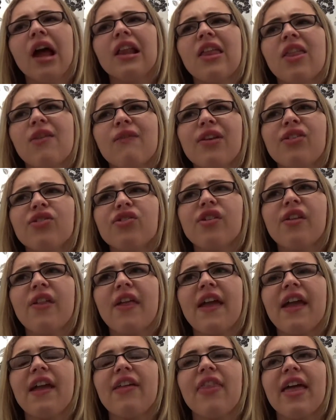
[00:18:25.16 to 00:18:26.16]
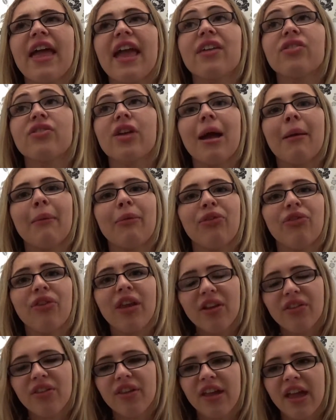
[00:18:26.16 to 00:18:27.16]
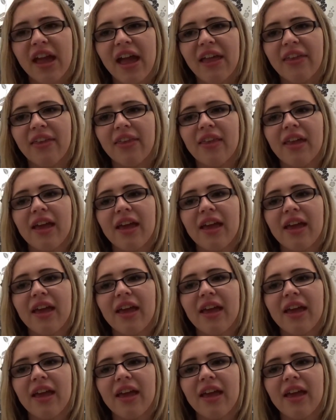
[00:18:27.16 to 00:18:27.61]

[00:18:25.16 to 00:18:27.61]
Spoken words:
then eventually they end up having sex again,